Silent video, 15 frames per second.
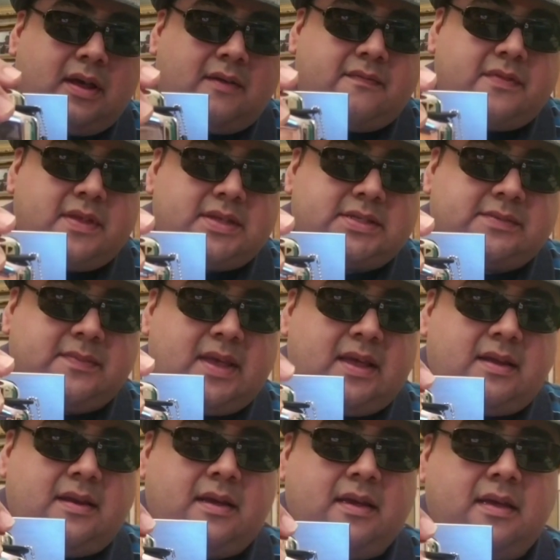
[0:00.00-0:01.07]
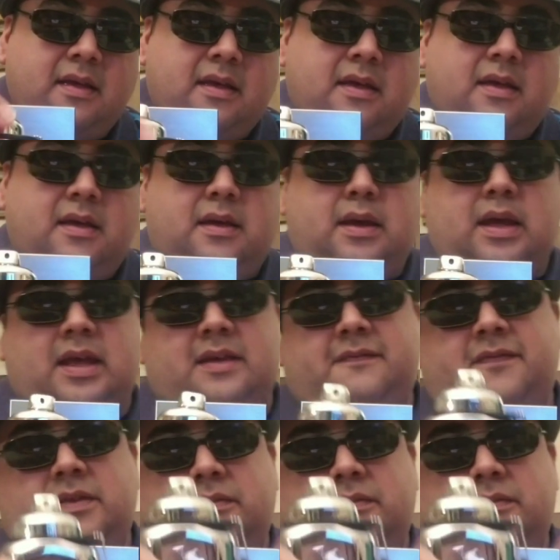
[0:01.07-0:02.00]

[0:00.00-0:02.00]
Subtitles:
of this, man. If